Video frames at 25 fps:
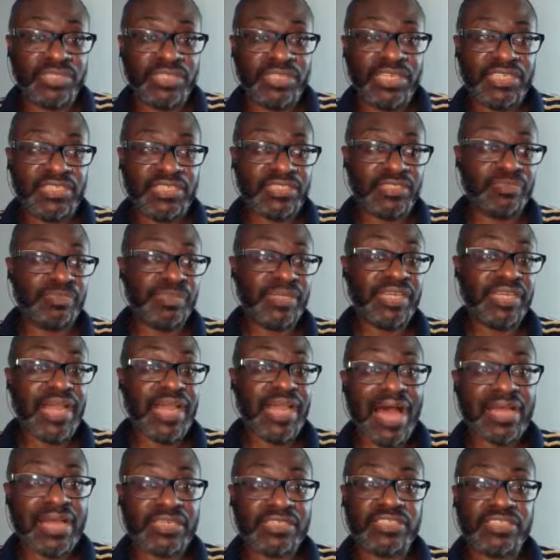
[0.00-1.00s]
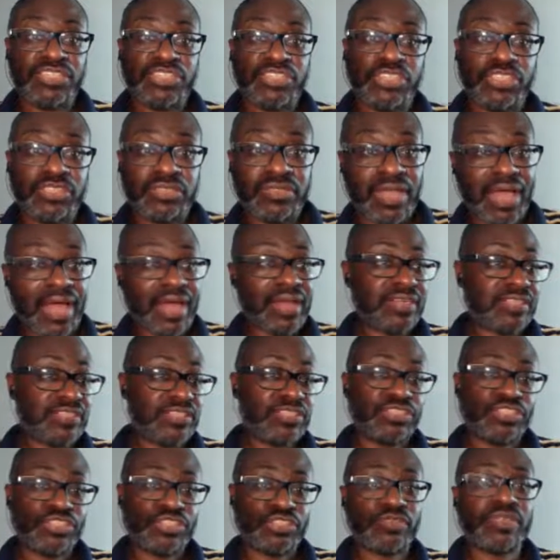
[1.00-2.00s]
need to be out of
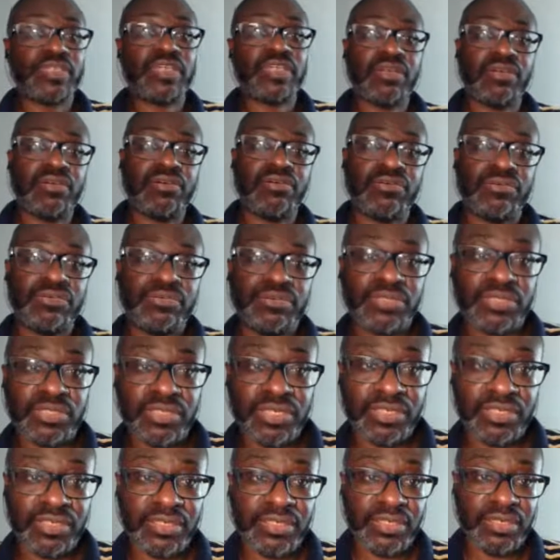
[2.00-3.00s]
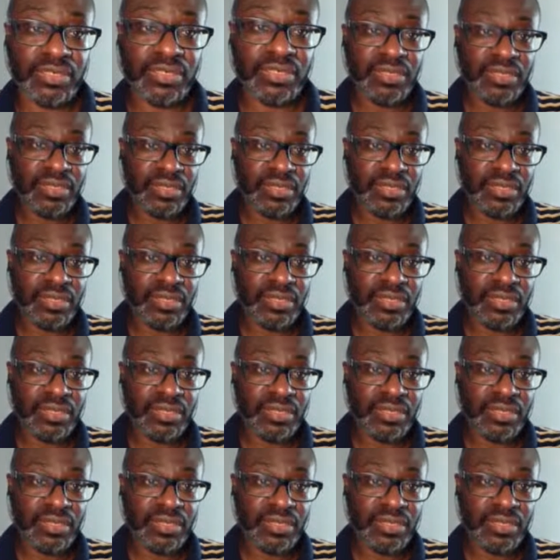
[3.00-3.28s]
the street clothes and